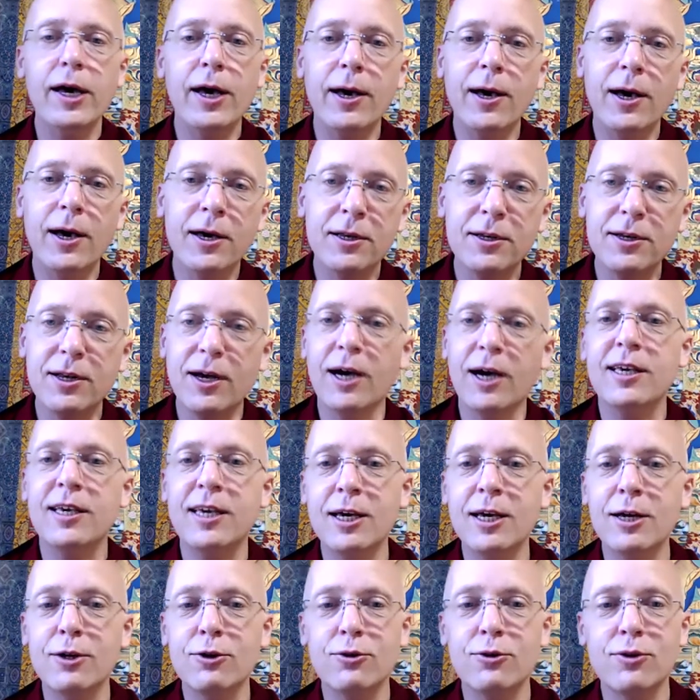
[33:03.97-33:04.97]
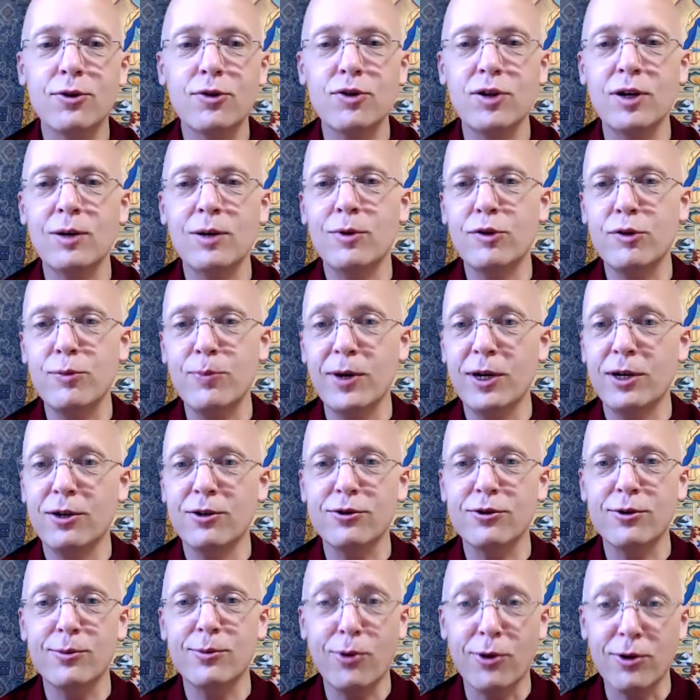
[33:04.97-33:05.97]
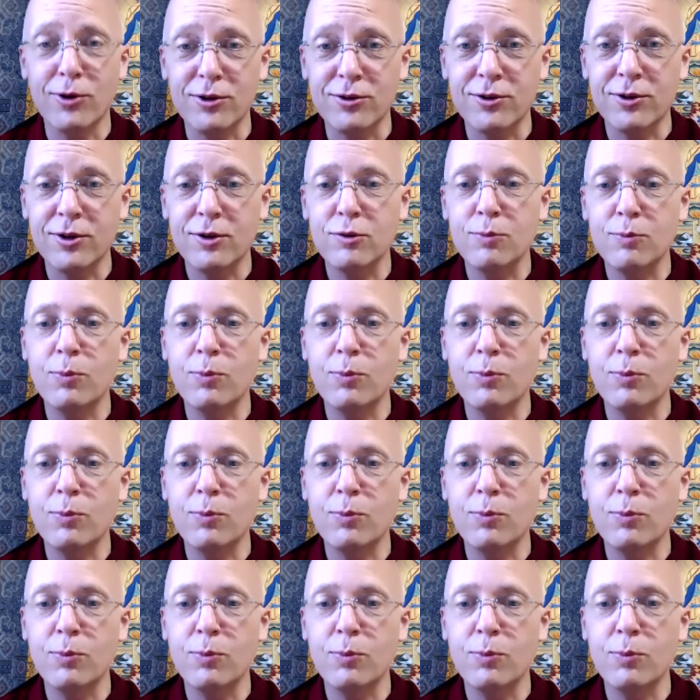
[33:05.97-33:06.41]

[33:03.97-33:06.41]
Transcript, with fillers: And I can't do the same in Spanish or Portuguese,